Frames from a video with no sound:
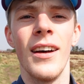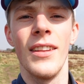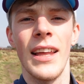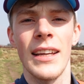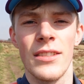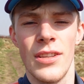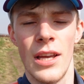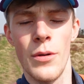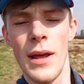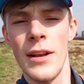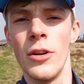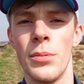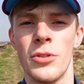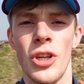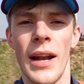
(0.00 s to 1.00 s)
And like I said,
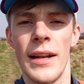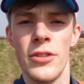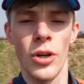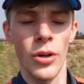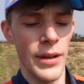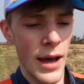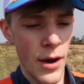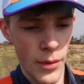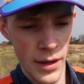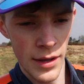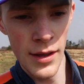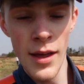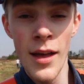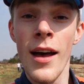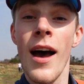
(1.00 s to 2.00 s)
heading up to Shining Tor now,
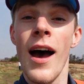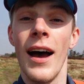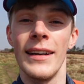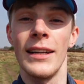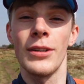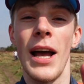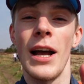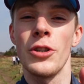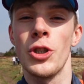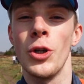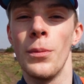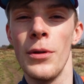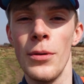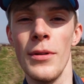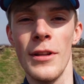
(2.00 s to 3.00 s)
and I'll catch
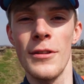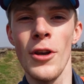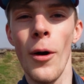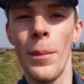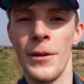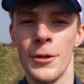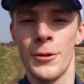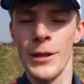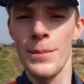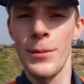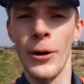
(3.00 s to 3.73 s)
up with you at the top at the trig